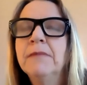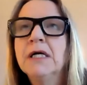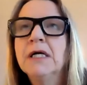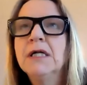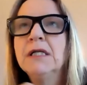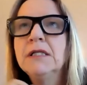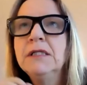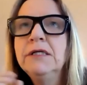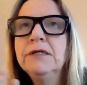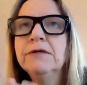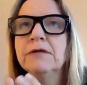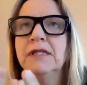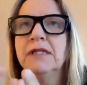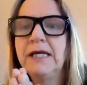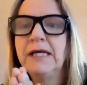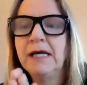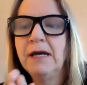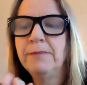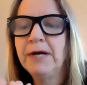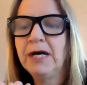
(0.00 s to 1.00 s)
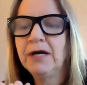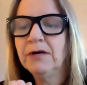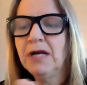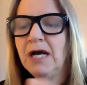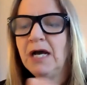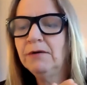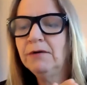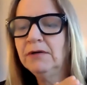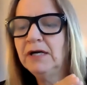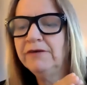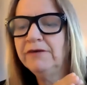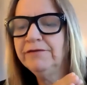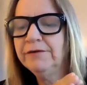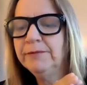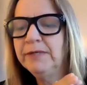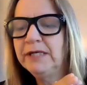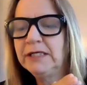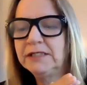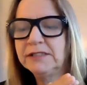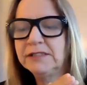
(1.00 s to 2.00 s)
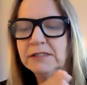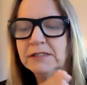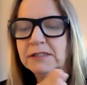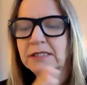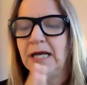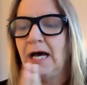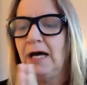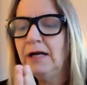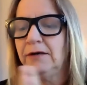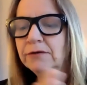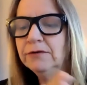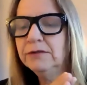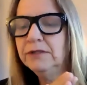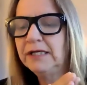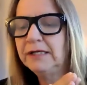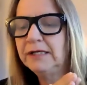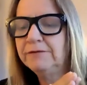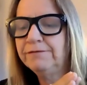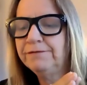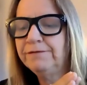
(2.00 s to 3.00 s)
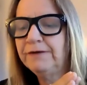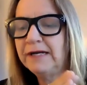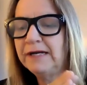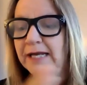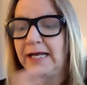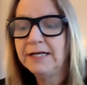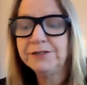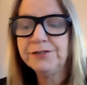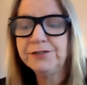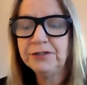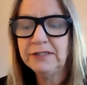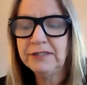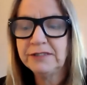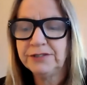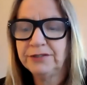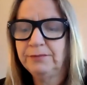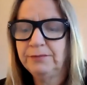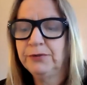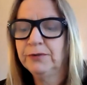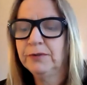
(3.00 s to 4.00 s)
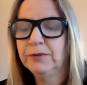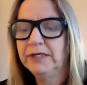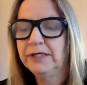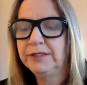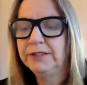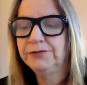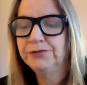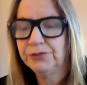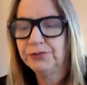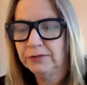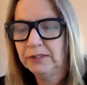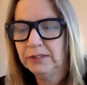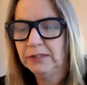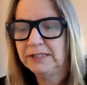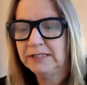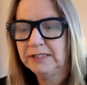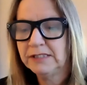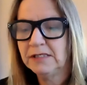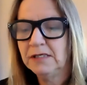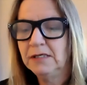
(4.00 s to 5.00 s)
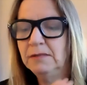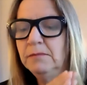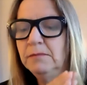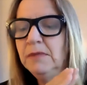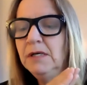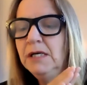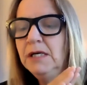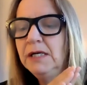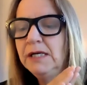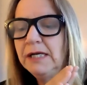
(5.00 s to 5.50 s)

clearly about how government has not only financially supported journalism